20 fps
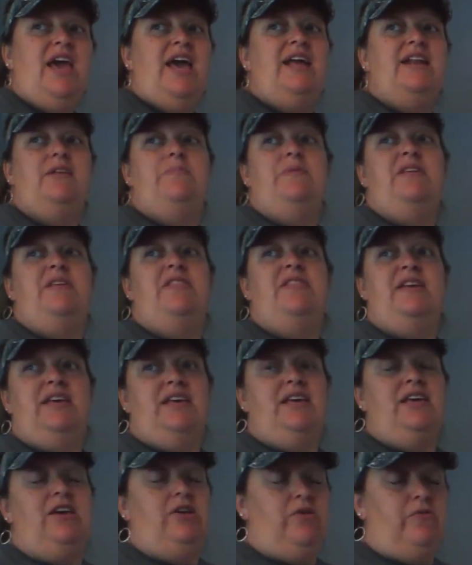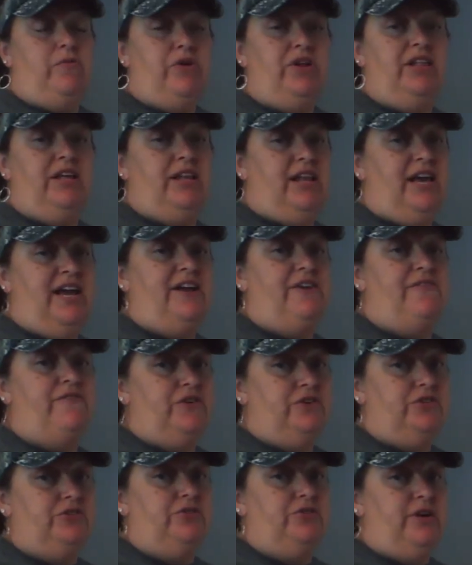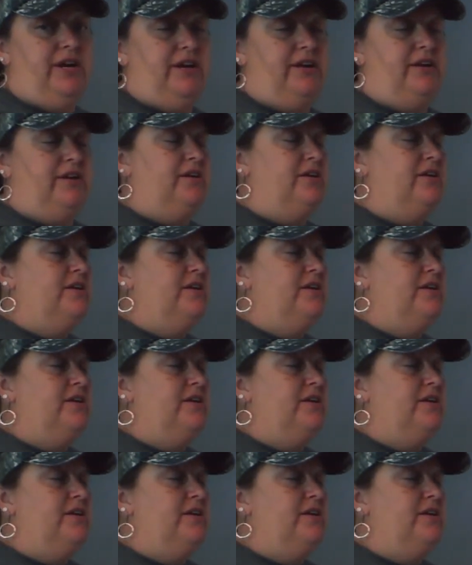and to be thinking really like a first grader